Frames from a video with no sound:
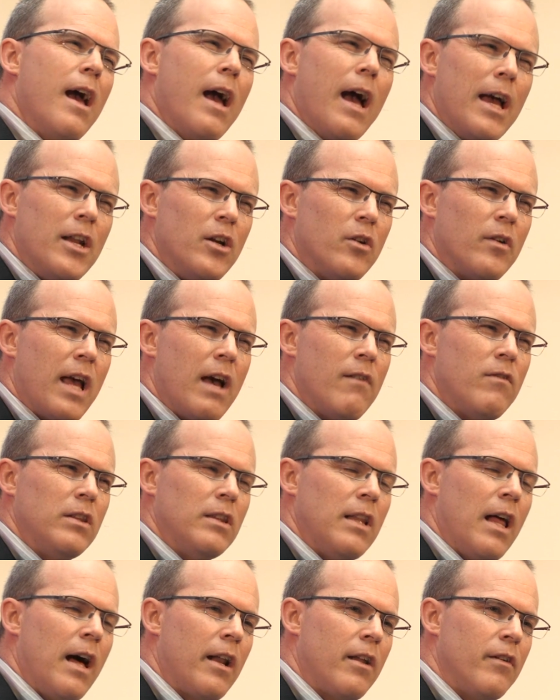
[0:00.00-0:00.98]
I don't have a
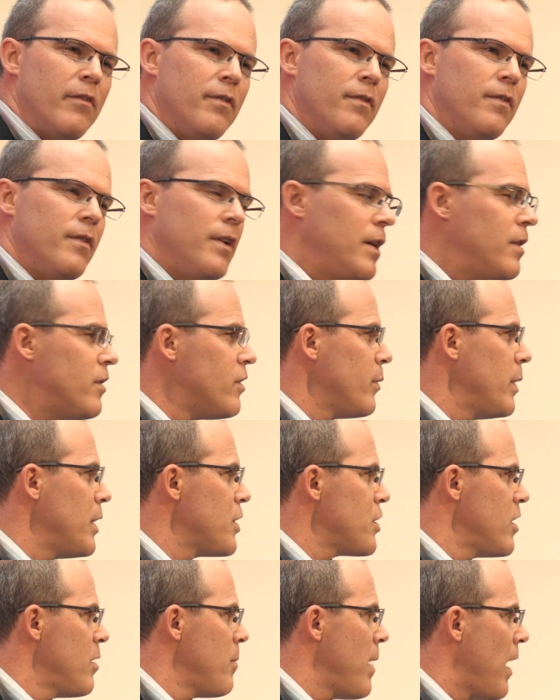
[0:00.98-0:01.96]
lot of
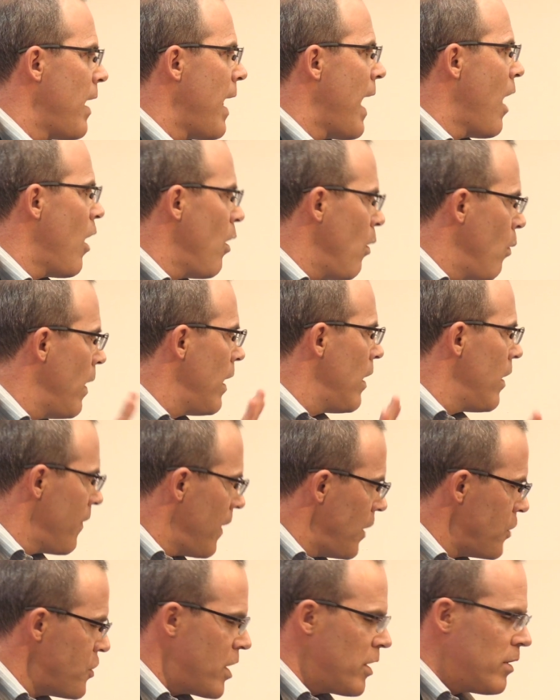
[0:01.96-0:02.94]
intuition about how well
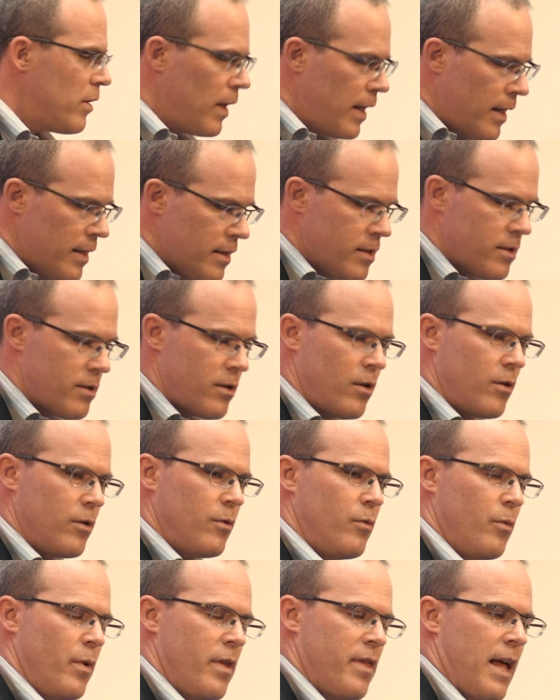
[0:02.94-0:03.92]
they generalize,
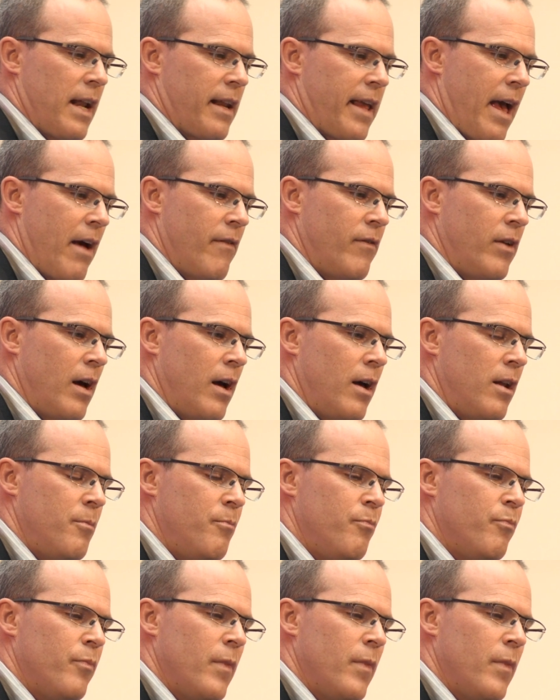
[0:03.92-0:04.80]
so with that caveat.